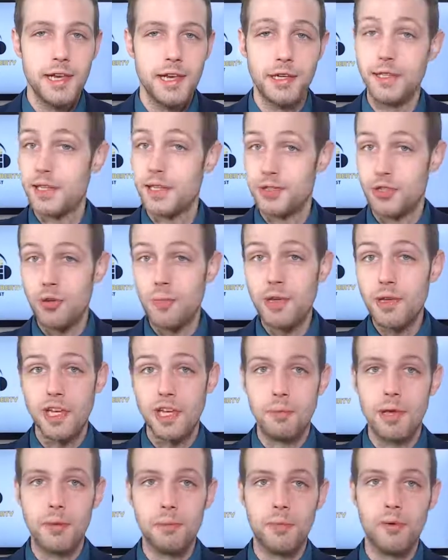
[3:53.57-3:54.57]
Nearly 2
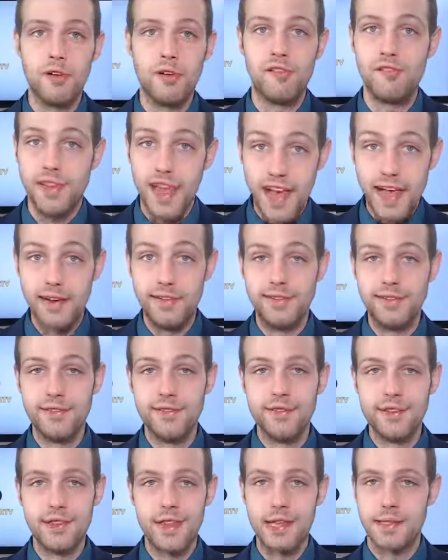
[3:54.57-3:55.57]
million people fled.
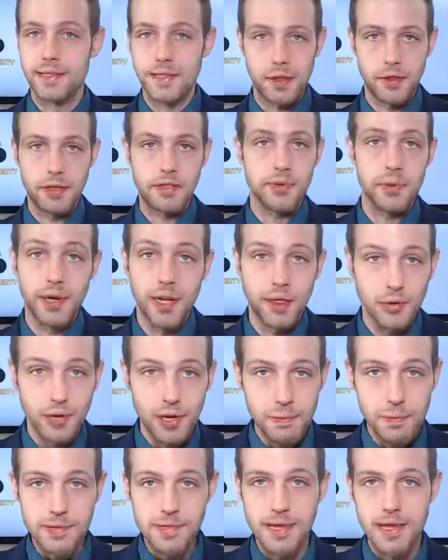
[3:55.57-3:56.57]
That's another
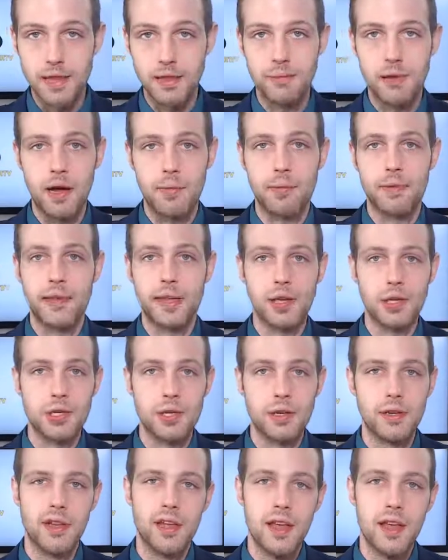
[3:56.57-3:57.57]
23% of the population.